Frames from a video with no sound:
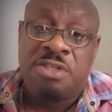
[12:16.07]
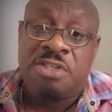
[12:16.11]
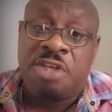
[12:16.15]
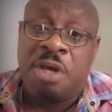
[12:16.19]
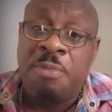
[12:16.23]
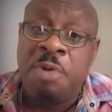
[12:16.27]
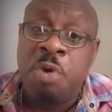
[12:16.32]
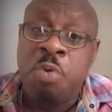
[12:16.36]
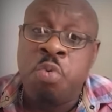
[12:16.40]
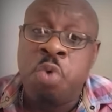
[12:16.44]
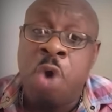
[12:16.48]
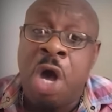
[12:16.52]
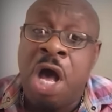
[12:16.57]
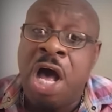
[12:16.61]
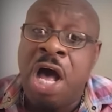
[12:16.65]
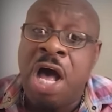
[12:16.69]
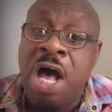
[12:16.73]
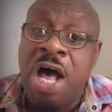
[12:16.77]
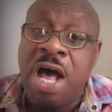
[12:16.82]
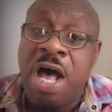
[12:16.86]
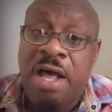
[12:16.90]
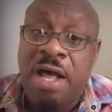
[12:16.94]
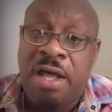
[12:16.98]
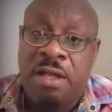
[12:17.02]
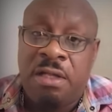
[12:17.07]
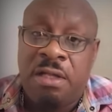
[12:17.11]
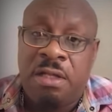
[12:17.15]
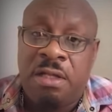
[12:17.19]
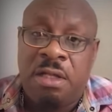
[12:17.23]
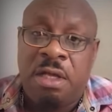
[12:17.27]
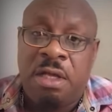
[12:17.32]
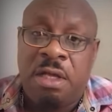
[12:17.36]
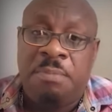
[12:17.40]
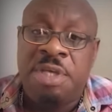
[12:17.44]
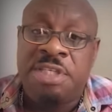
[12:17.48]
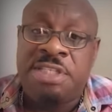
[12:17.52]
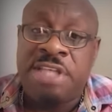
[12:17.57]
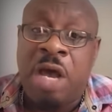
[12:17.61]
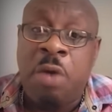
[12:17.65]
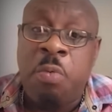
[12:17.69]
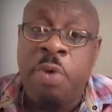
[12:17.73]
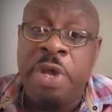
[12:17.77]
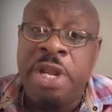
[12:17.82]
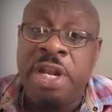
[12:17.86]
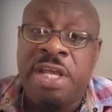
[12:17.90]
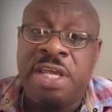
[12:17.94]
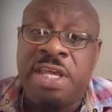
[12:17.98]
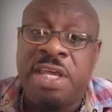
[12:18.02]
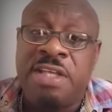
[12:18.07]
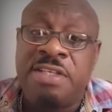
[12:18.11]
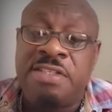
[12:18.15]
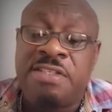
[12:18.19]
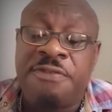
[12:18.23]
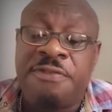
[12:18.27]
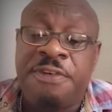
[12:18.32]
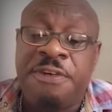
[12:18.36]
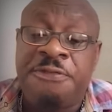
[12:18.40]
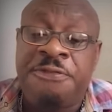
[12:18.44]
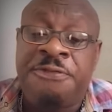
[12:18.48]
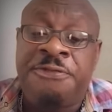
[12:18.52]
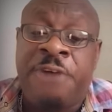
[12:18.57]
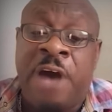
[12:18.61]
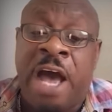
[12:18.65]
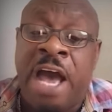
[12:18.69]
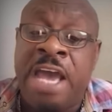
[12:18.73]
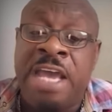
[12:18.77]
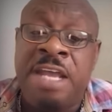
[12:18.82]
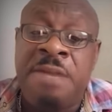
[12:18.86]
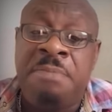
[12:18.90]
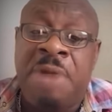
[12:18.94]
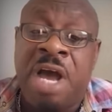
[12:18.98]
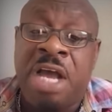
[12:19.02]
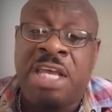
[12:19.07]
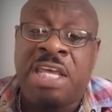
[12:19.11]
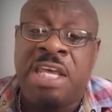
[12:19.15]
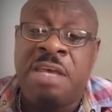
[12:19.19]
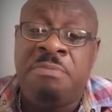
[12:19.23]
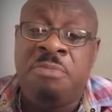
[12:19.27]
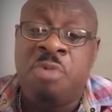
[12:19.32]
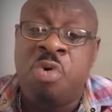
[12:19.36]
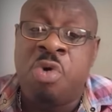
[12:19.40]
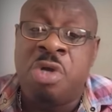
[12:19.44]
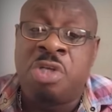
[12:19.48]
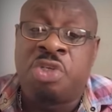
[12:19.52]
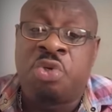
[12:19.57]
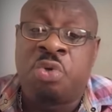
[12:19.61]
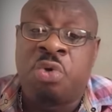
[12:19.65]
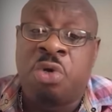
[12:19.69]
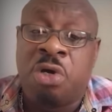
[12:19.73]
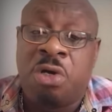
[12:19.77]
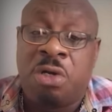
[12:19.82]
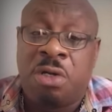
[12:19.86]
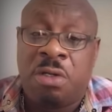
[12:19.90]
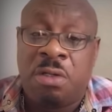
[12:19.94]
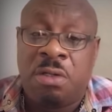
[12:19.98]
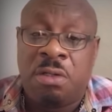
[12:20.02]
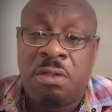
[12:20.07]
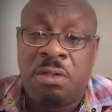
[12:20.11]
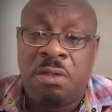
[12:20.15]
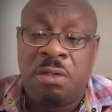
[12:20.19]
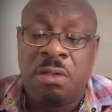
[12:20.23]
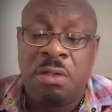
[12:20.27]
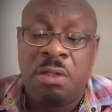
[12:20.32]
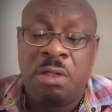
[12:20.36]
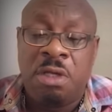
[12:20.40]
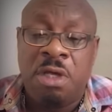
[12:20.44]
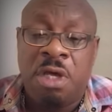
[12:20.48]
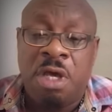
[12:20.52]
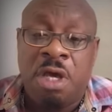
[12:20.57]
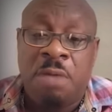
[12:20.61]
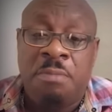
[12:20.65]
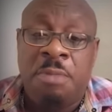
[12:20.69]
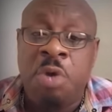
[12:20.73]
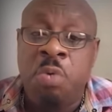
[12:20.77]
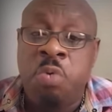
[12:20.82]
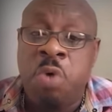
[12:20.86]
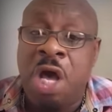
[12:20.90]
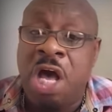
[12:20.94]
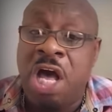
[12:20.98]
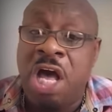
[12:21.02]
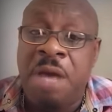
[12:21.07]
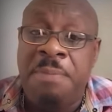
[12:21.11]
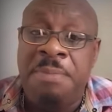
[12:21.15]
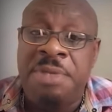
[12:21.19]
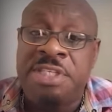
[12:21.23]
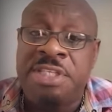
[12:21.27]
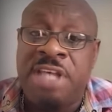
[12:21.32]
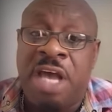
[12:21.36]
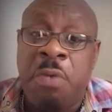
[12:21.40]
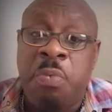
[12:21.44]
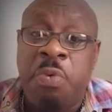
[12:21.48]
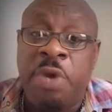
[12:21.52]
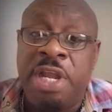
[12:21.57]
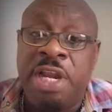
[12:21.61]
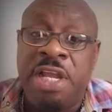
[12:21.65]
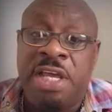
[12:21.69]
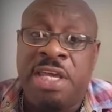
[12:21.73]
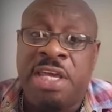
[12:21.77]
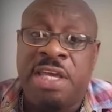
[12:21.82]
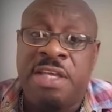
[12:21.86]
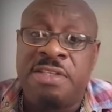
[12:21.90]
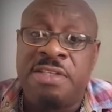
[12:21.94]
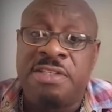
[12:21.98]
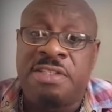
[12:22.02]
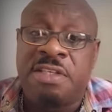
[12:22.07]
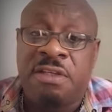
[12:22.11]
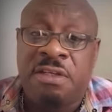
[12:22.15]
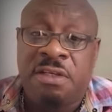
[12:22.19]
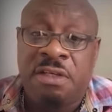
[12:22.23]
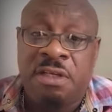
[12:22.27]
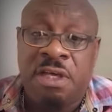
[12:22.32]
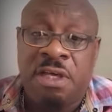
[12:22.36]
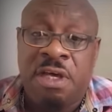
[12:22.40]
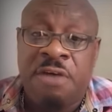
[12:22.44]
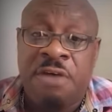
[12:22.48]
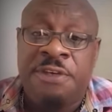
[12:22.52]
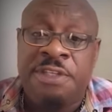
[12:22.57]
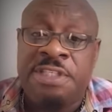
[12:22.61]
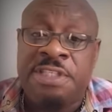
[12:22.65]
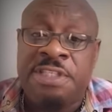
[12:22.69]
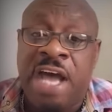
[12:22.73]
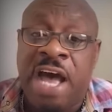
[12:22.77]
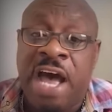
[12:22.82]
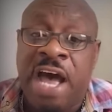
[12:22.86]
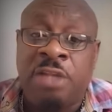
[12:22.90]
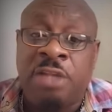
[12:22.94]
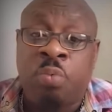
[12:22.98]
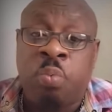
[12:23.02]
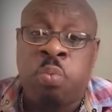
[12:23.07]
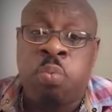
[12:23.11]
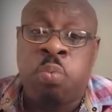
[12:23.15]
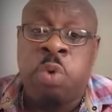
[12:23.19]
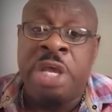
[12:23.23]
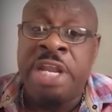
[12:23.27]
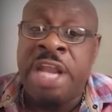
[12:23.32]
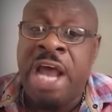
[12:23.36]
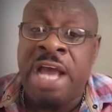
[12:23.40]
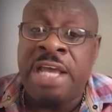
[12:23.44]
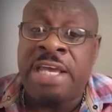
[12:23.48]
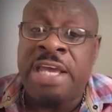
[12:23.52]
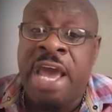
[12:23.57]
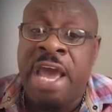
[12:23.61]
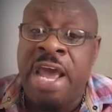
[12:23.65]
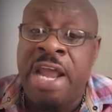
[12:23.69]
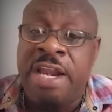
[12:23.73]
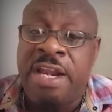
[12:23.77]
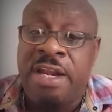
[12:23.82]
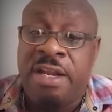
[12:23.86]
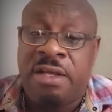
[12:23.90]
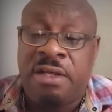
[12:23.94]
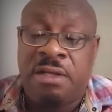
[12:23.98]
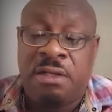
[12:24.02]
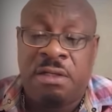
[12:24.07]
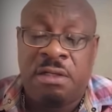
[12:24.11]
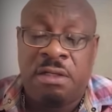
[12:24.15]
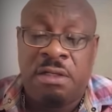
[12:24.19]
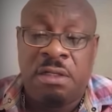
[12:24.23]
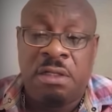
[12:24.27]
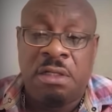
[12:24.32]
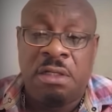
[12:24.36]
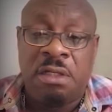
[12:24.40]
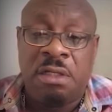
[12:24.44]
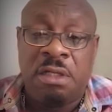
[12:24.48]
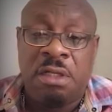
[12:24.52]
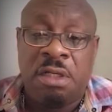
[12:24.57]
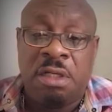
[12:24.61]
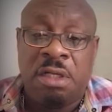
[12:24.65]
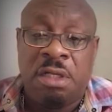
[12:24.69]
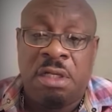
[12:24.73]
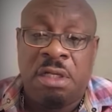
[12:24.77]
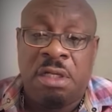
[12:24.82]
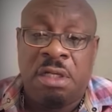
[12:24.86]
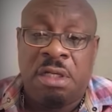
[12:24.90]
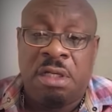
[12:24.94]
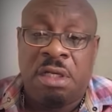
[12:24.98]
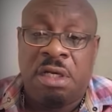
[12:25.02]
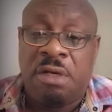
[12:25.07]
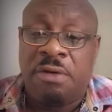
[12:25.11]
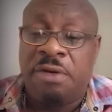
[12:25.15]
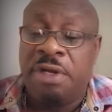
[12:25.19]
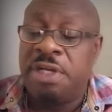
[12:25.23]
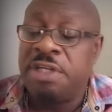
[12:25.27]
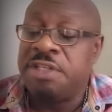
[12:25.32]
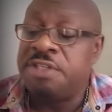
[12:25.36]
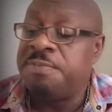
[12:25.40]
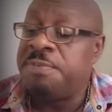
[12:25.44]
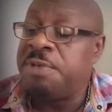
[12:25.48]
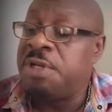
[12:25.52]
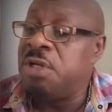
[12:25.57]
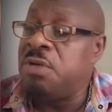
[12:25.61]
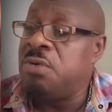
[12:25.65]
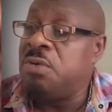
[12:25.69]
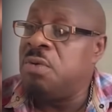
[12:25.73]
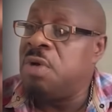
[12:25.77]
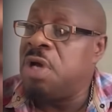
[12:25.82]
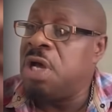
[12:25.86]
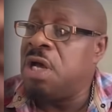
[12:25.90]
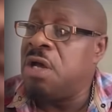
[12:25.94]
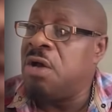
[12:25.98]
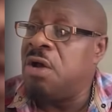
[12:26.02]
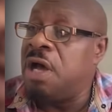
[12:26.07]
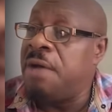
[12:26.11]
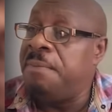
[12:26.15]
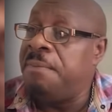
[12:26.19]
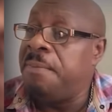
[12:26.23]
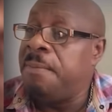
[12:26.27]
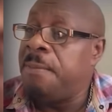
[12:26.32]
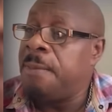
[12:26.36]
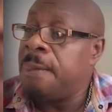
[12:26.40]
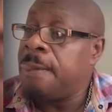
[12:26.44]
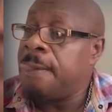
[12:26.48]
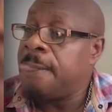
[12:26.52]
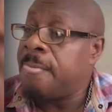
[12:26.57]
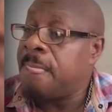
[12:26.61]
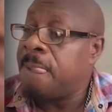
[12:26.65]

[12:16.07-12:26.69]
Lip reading: So me want Mr. Wilkinson to find back in mojo. Me want Mr. Wilkinson to start win again. Or else me don't know what I'm.